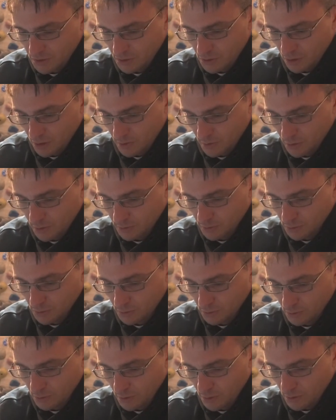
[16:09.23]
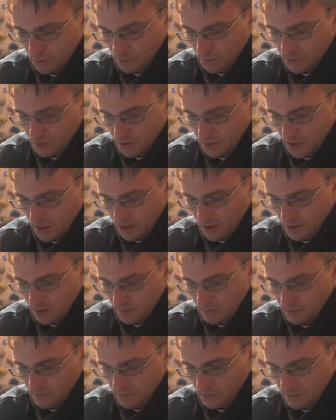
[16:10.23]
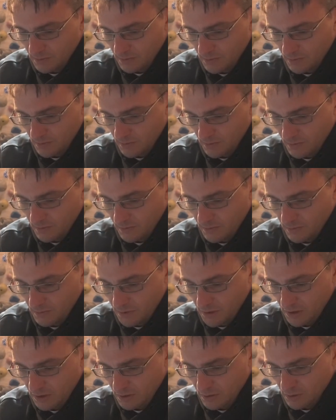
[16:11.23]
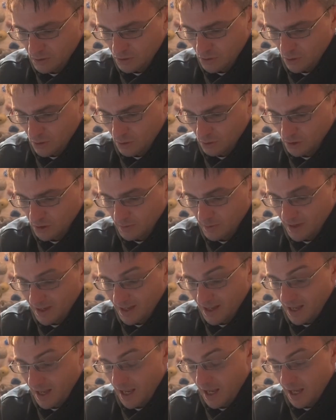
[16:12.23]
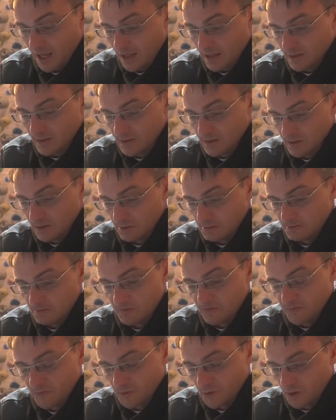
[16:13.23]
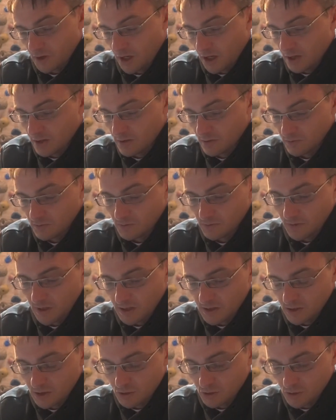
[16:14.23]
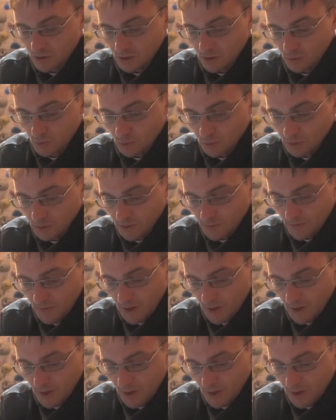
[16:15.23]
Normal blue holds can be used only by hands. Okay, that's interesting rules.